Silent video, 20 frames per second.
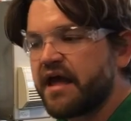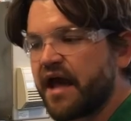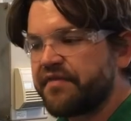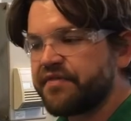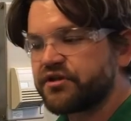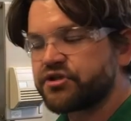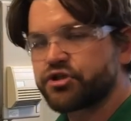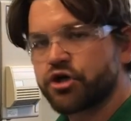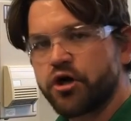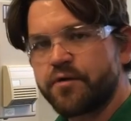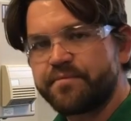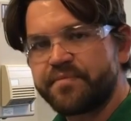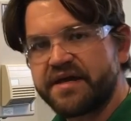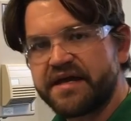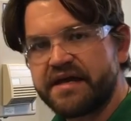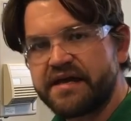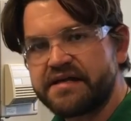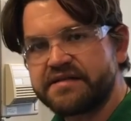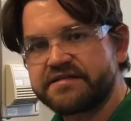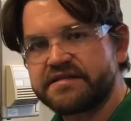And the
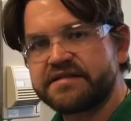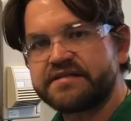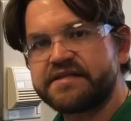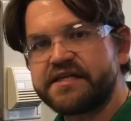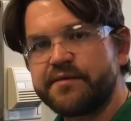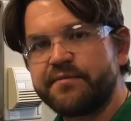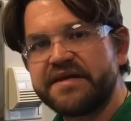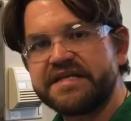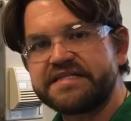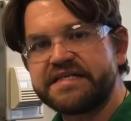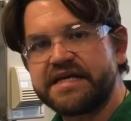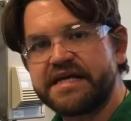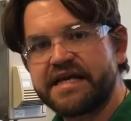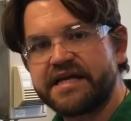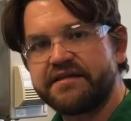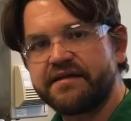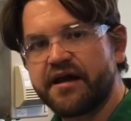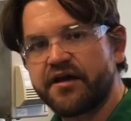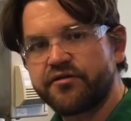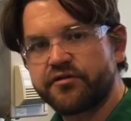terpenes, the CBD,
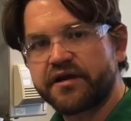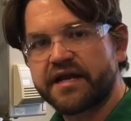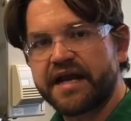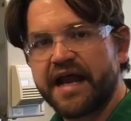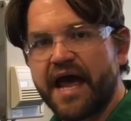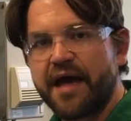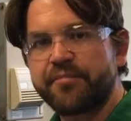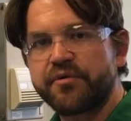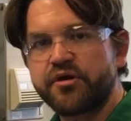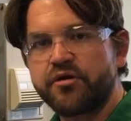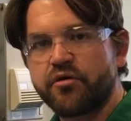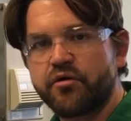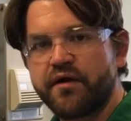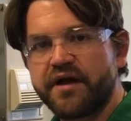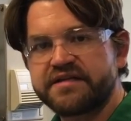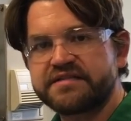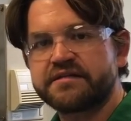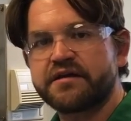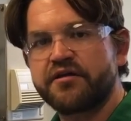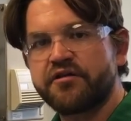and the other
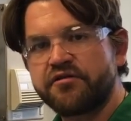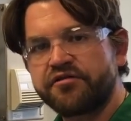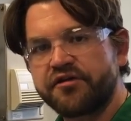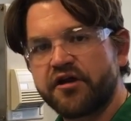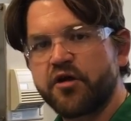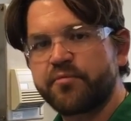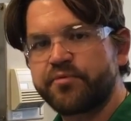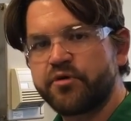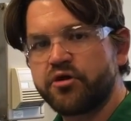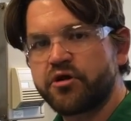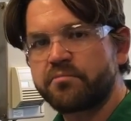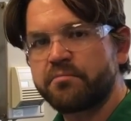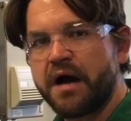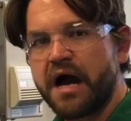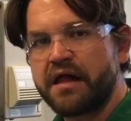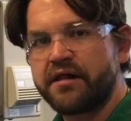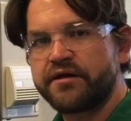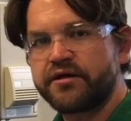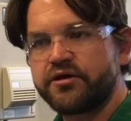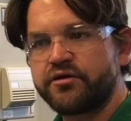cannabinoids and other therapeutic
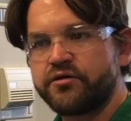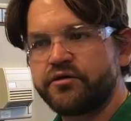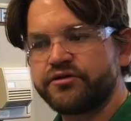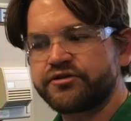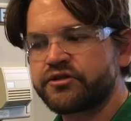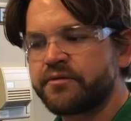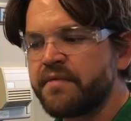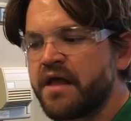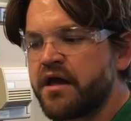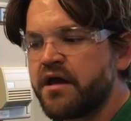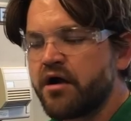molecules